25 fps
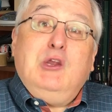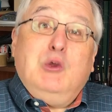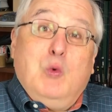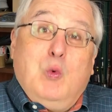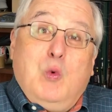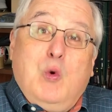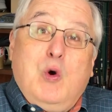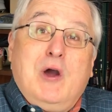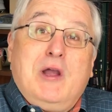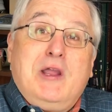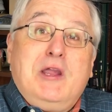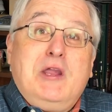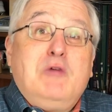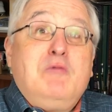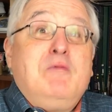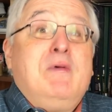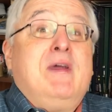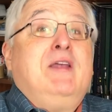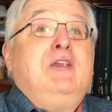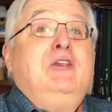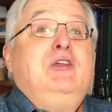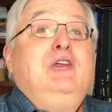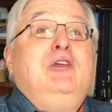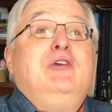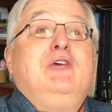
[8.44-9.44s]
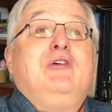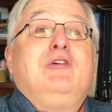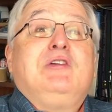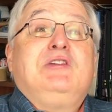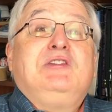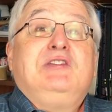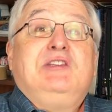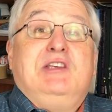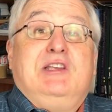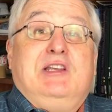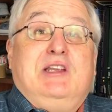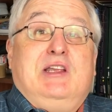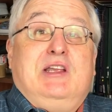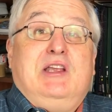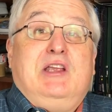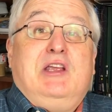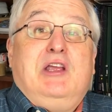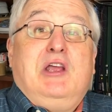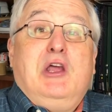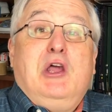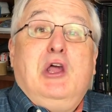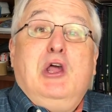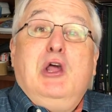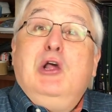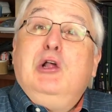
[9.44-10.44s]
you're walking around New York City
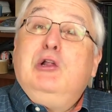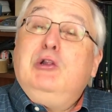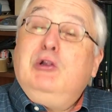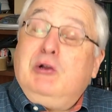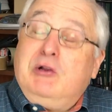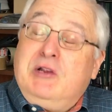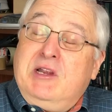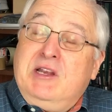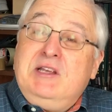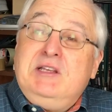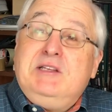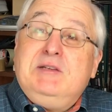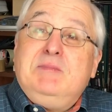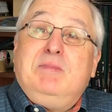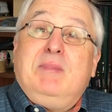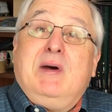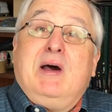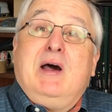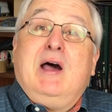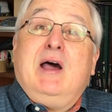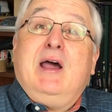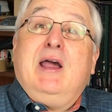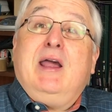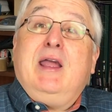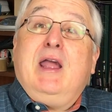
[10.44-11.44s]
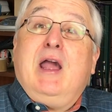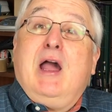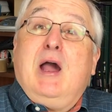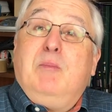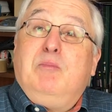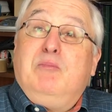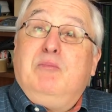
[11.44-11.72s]
looking to buy a